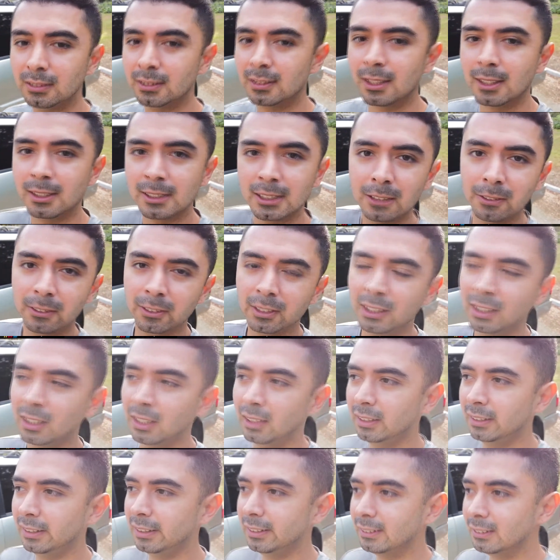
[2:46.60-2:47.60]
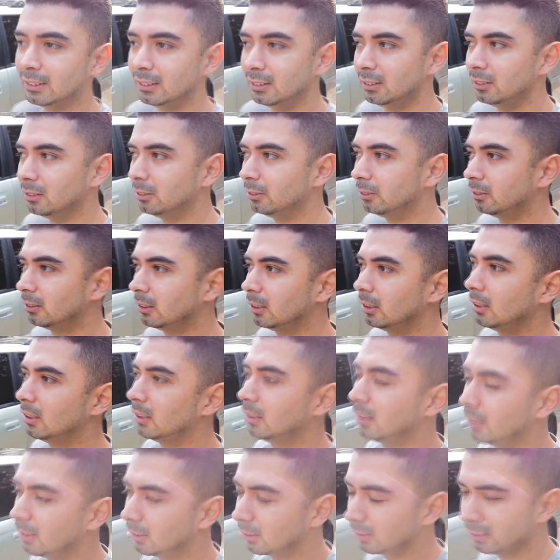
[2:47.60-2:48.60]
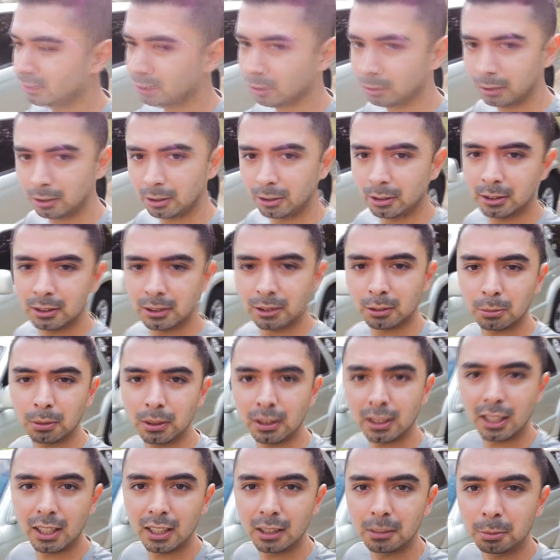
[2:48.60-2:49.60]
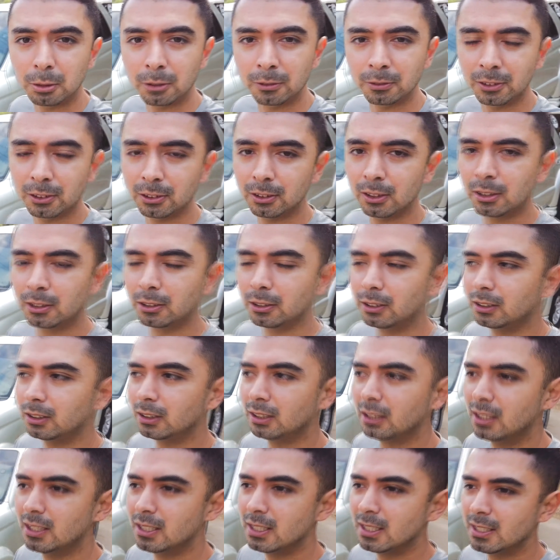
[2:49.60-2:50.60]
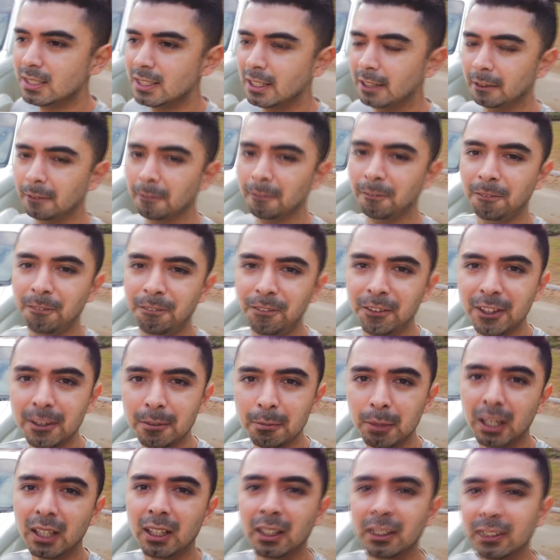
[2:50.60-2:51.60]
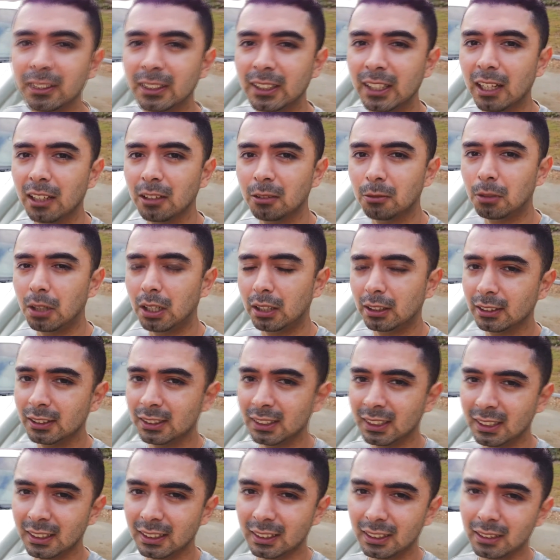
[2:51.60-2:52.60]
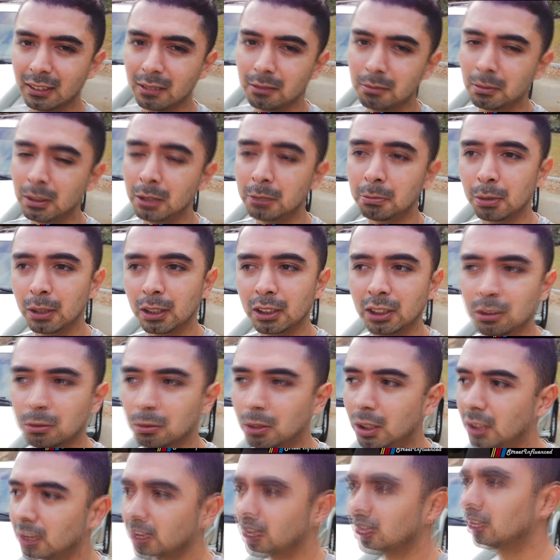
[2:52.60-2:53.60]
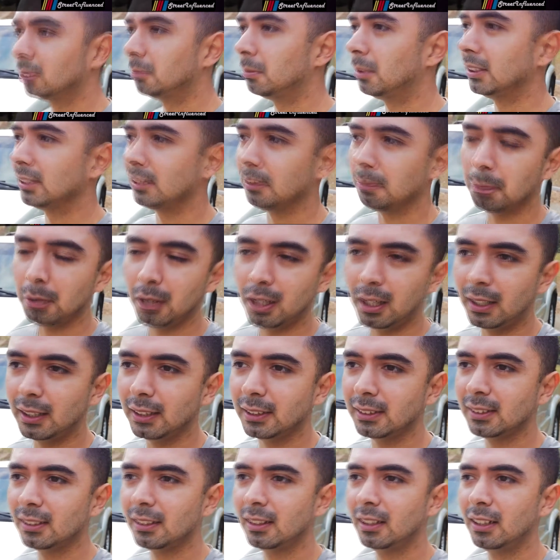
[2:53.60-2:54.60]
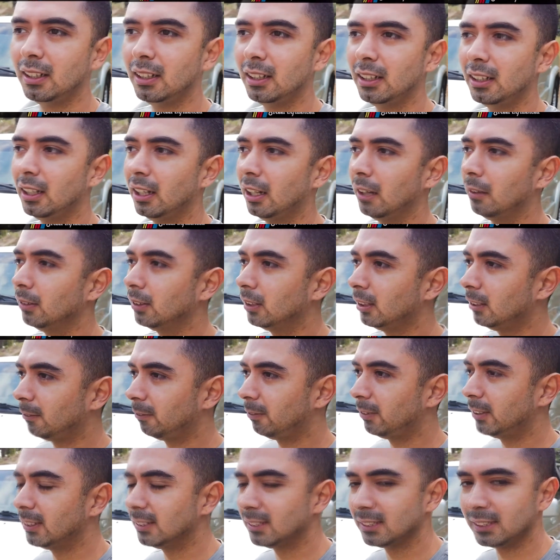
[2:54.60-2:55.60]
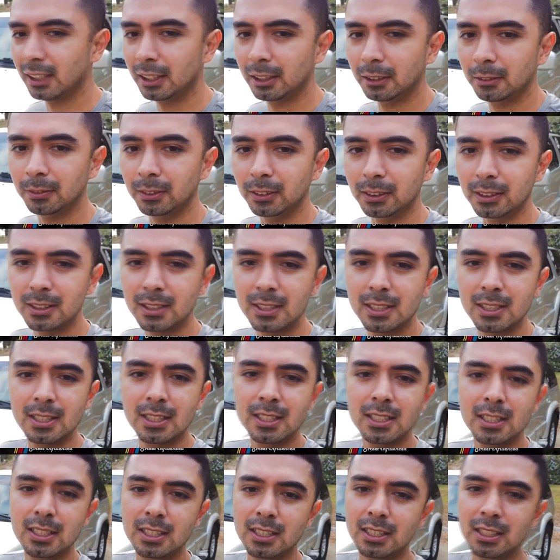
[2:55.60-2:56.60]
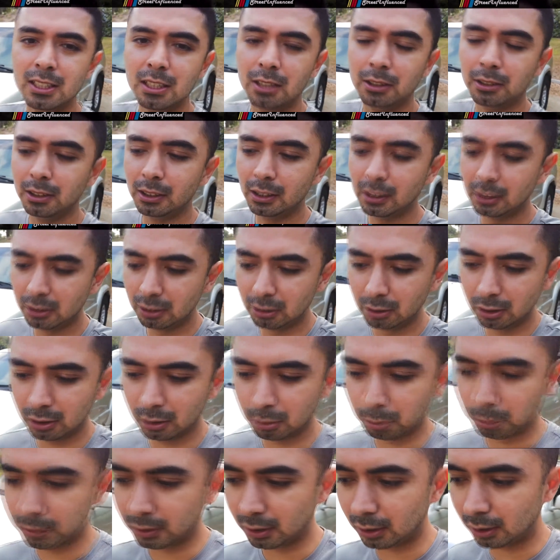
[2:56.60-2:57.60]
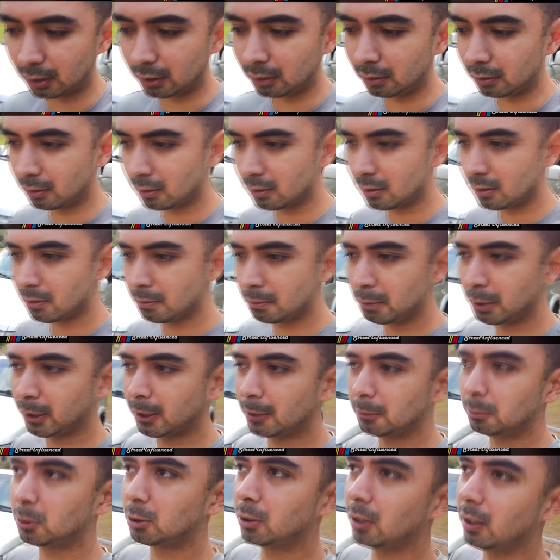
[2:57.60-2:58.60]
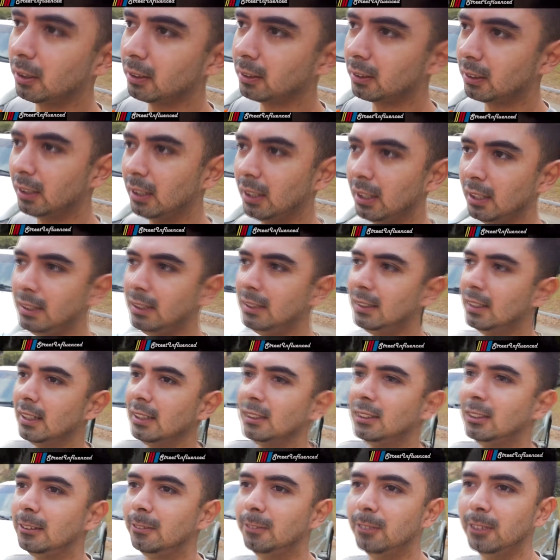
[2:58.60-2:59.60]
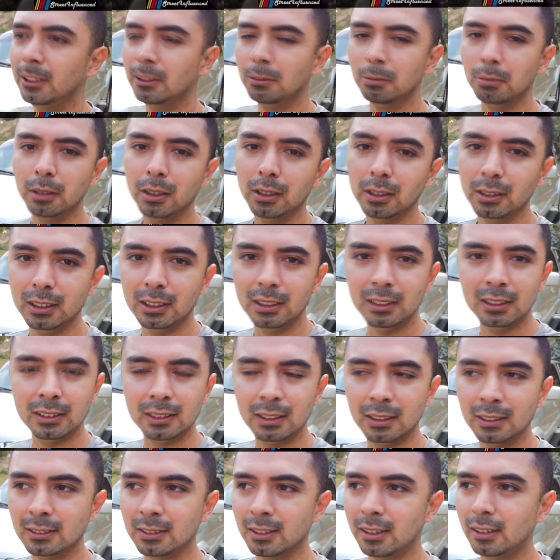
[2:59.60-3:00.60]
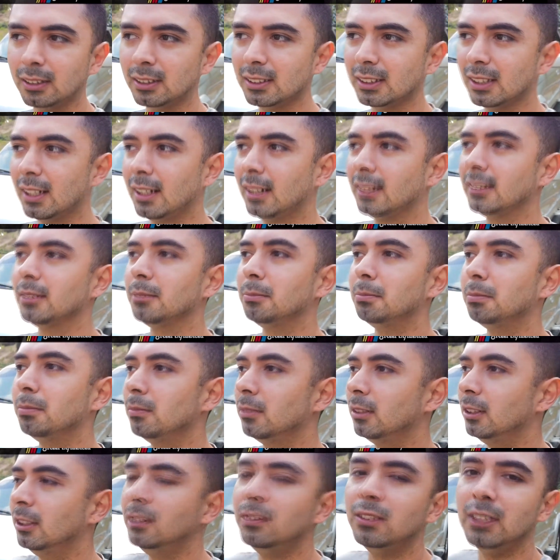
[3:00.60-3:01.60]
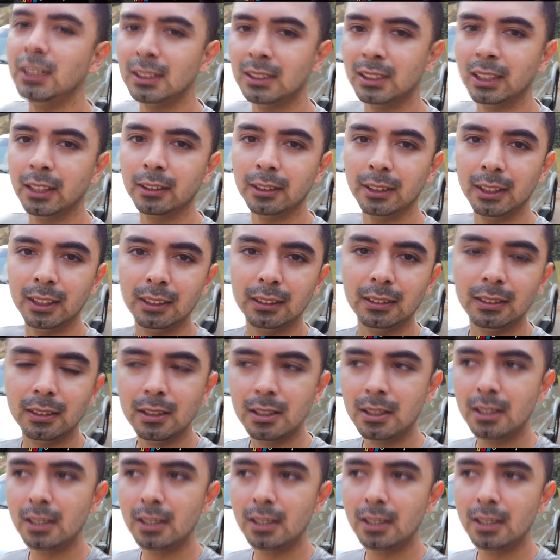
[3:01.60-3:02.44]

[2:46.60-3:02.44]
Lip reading: It does everything I need it to do. Toyota is a reliable vehicle, and it fit my 100-gallon water tank, my pressure washer, my supplies. Everything fit inside of it. You know, you can do this with a pickup truck, any SUV really, as long as it has a lifting tailgate.